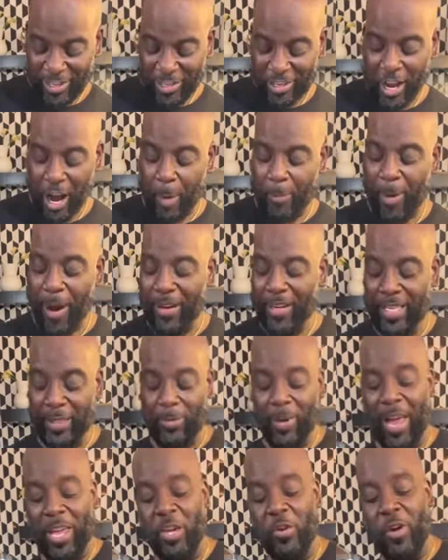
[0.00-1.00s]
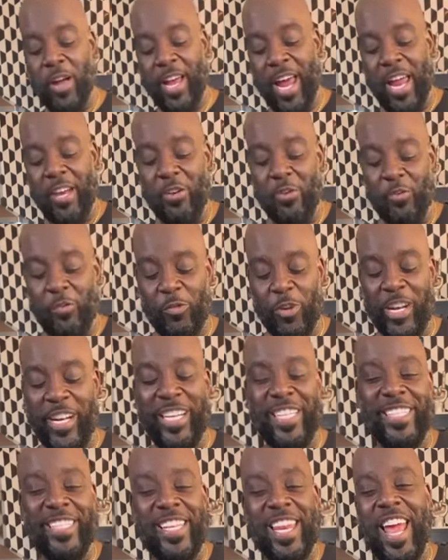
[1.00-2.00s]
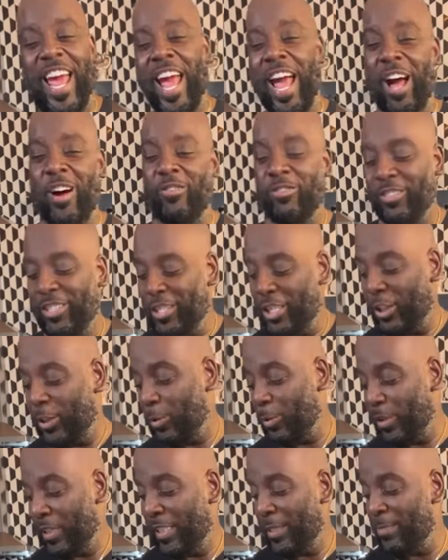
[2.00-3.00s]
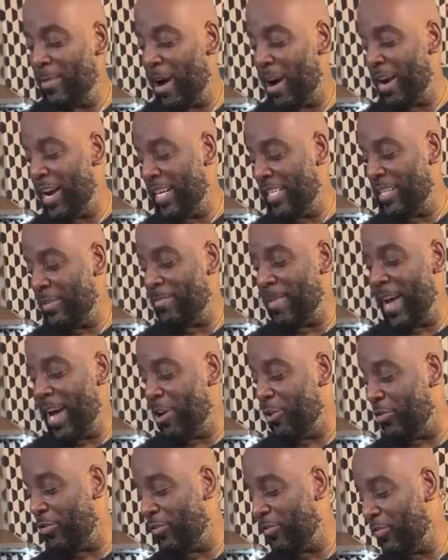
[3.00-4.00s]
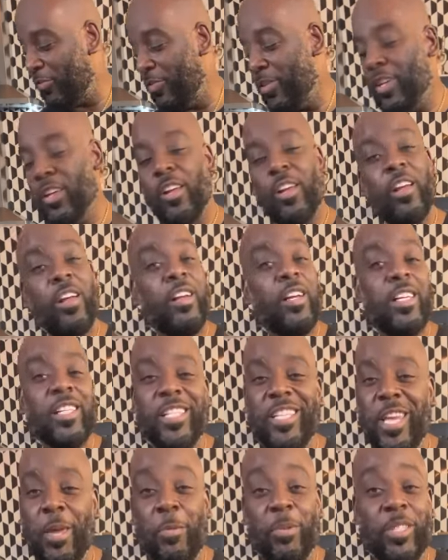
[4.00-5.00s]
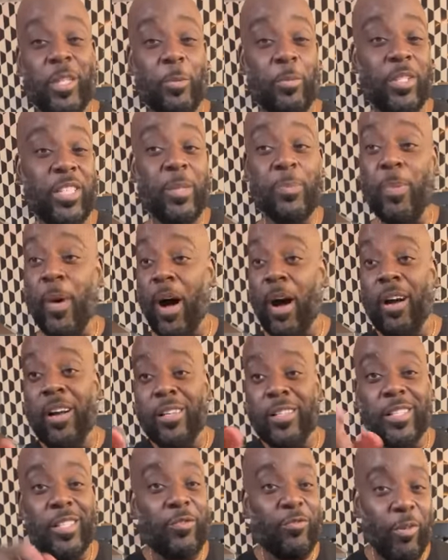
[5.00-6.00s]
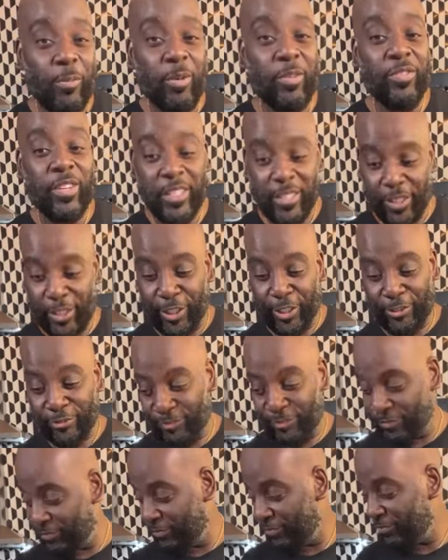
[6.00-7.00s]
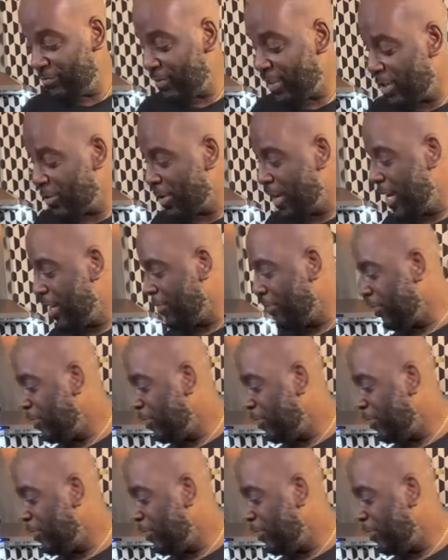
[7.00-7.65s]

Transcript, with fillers: Y'all probably, that's why you ain't got no friends now. You're too smart at the mouth. It was a response from a visitor, okay?